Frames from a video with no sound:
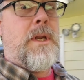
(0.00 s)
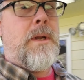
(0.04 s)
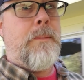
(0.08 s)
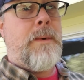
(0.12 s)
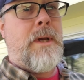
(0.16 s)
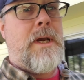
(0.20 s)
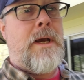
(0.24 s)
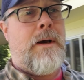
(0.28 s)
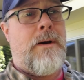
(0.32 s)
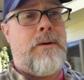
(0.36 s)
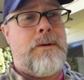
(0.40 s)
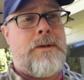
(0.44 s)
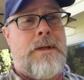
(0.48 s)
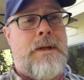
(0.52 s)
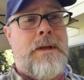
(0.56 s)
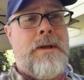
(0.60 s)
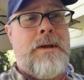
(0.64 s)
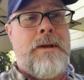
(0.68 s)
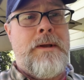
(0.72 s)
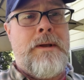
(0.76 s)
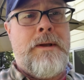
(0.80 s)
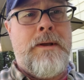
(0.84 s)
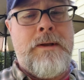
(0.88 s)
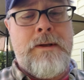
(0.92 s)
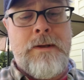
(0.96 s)
about
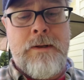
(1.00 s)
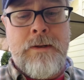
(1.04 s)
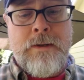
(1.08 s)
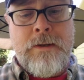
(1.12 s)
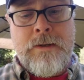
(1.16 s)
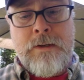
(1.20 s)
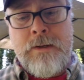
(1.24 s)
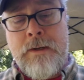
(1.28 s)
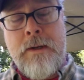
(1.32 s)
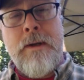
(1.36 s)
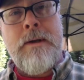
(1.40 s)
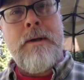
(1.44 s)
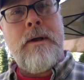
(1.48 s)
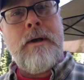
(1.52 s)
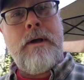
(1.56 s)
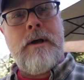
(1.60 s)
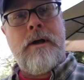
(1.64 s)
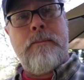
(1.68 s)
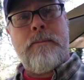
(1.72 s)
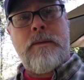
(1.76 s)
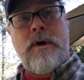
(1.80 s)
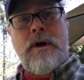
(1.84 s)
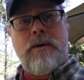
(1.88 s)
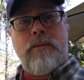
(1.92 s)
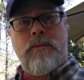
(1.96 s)

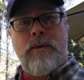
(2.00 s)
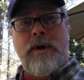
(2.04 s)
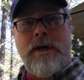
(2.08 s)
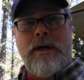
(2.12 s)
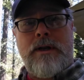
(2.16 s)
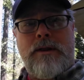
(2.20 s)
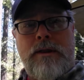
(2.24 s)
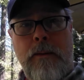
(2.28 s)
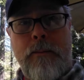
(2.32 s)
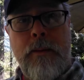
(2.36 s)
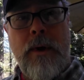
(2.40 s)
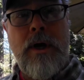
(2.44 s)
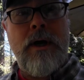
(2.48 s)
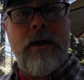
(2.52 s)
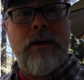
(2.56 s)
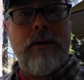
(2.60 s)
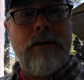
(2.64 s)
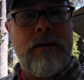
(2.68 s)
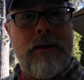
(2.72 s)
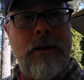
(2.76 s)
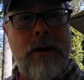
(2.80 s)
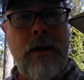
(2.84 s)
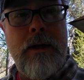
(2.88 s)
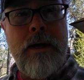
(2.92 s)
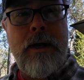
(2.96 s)
our weed of the
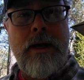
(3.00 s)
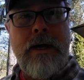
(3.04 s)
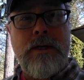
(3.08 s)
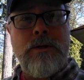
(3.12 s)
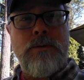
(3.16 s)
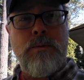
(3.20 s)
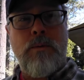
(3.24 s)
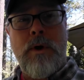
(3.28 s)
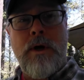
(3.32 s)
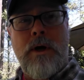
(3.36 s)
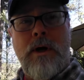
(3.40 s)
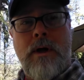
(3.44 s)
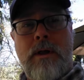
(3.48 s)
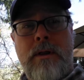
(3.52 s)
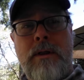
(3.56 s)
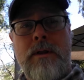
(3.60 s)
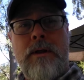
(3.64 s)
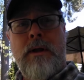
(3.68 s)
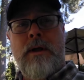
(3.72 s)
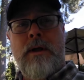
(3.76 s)
month as well,